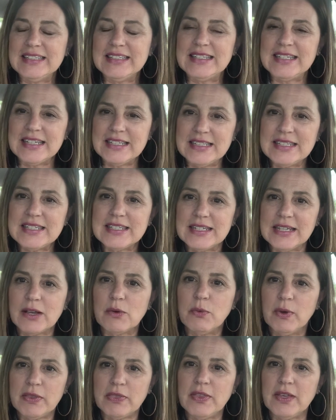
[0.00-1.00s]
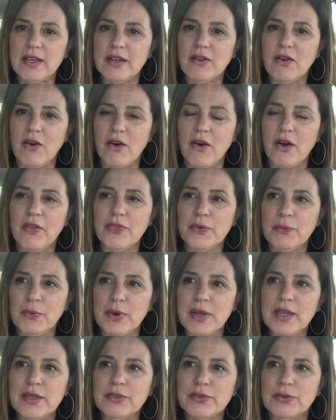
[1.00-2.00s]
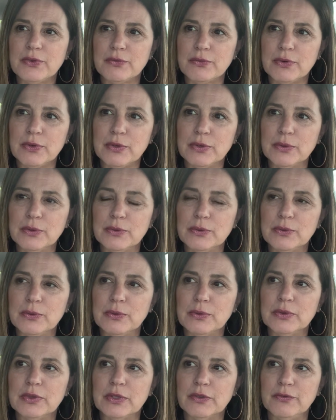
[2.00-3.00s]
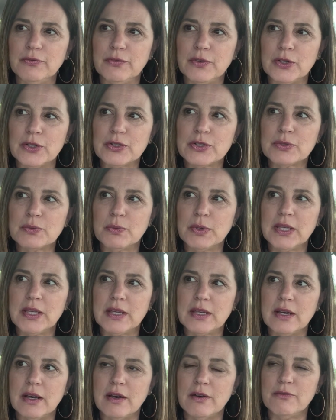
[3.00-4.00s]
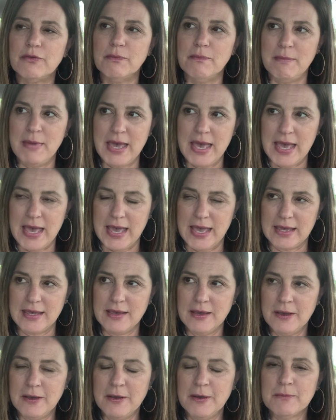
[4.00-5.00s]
did stick with it all the way through the first week of May.